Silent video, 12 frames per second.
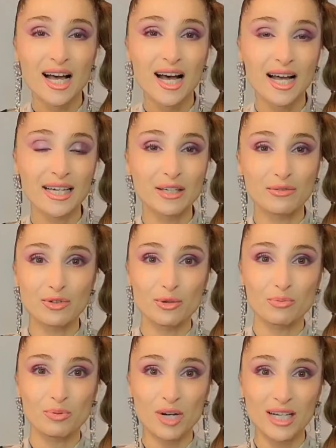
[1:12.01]
I give
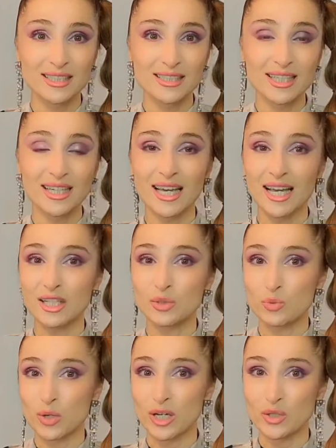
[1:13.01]
you a pricing
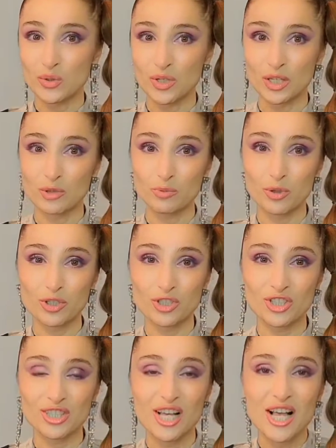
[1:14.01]
and where you can
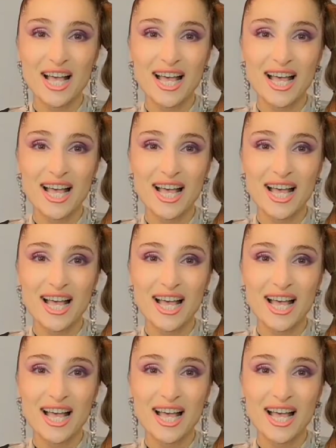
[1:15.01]
purchase.